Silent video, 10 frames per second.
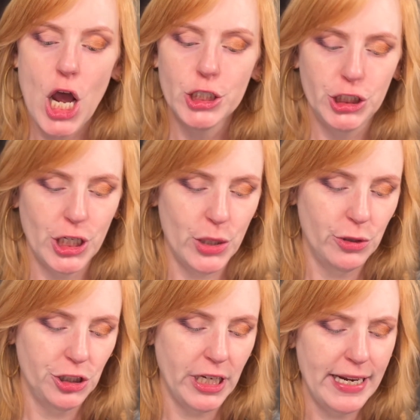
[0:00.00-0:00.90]
Show
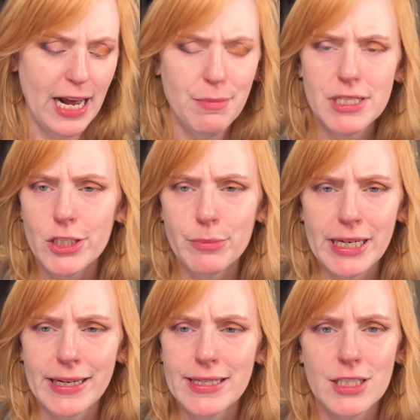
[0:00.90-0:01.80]
shade. I'm
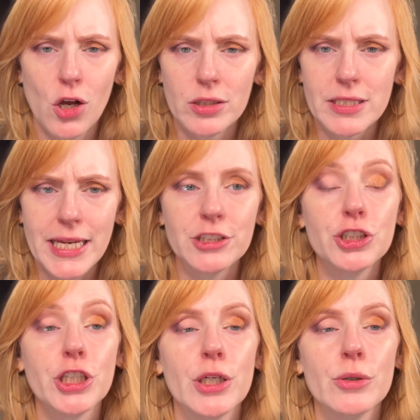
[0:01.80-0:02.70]
assuming it's called Skin
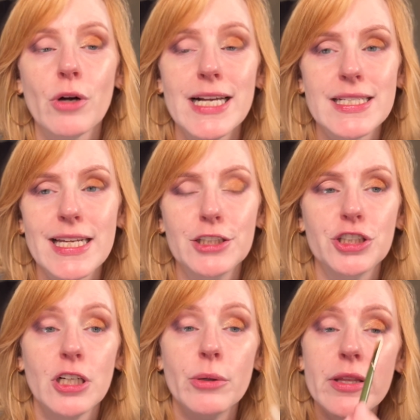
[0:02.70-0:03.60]
Show or has Skin
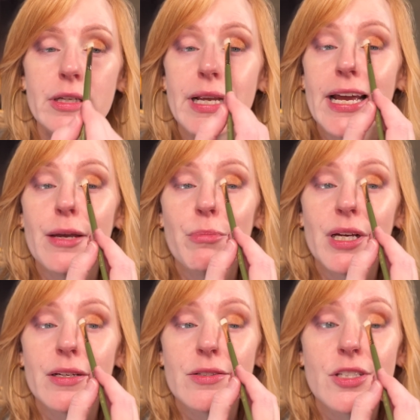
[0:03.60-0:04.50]
Show in the name
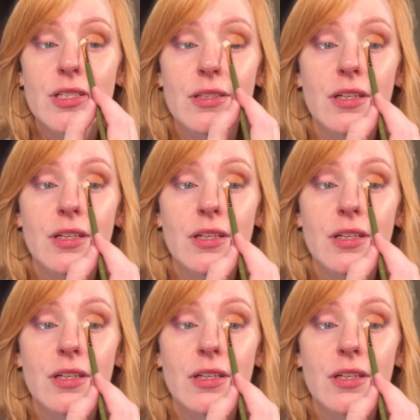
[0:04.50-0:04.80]
because